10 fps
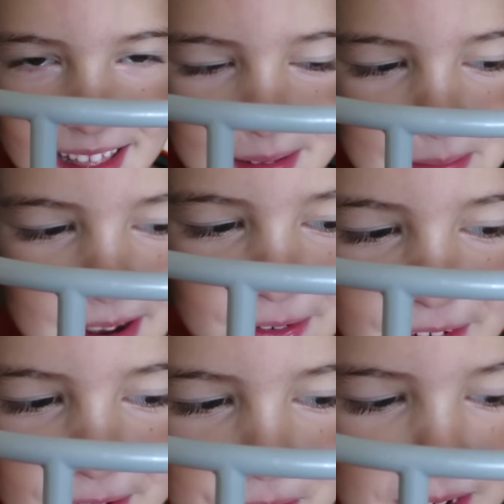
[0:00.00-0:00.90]
Uh-huh. That's my
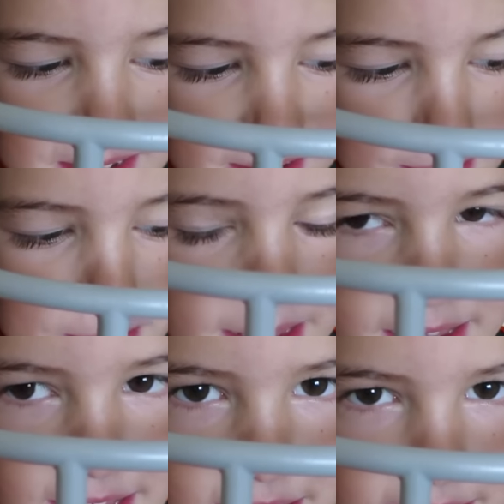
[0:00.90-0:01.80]
favorite team.
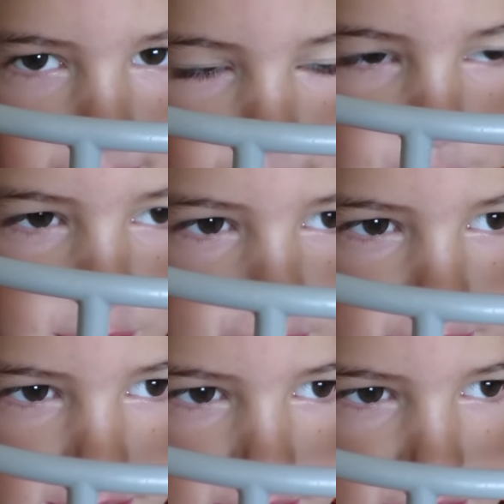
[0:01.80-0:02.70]
San
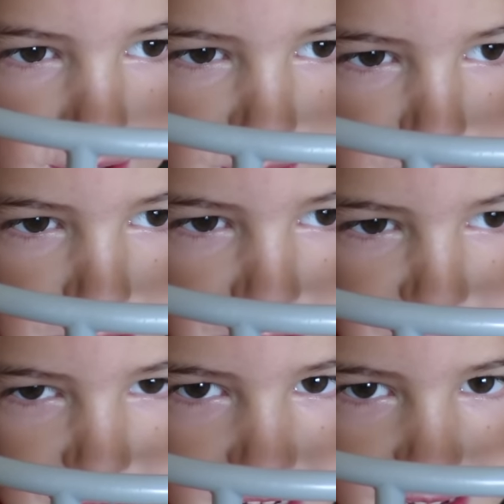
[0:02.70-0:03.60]
Francisco
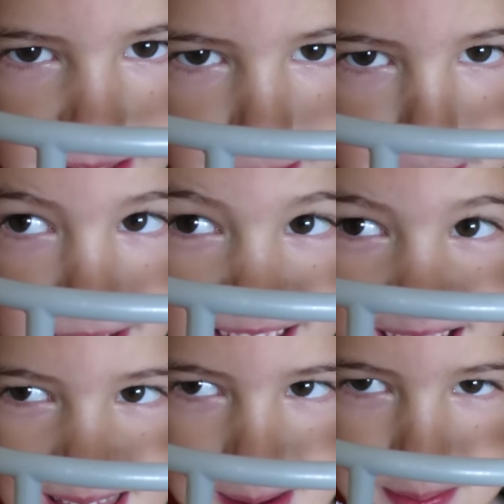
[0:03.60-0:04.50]
Blue Jays,
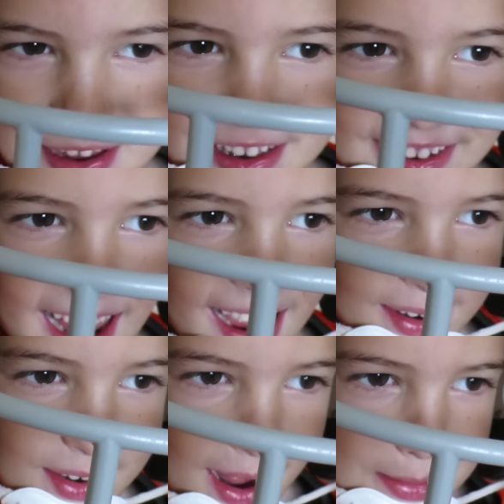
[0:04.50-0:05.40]
Mississippi
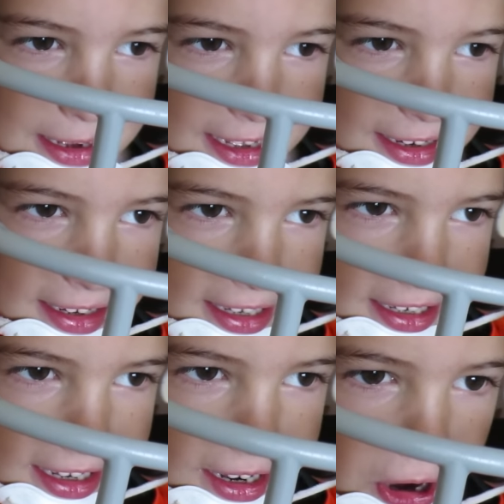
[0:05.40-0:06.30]

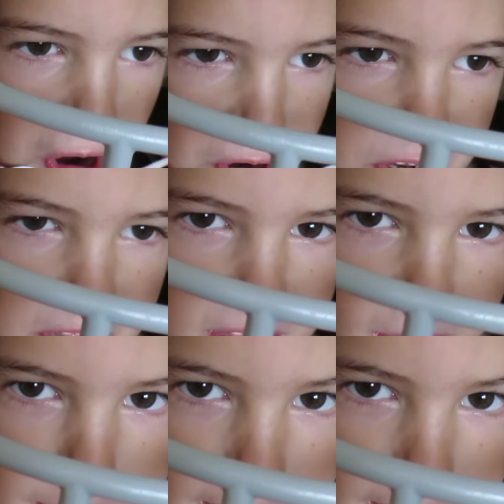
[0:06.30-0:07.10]
Jackrabbits, Arkansas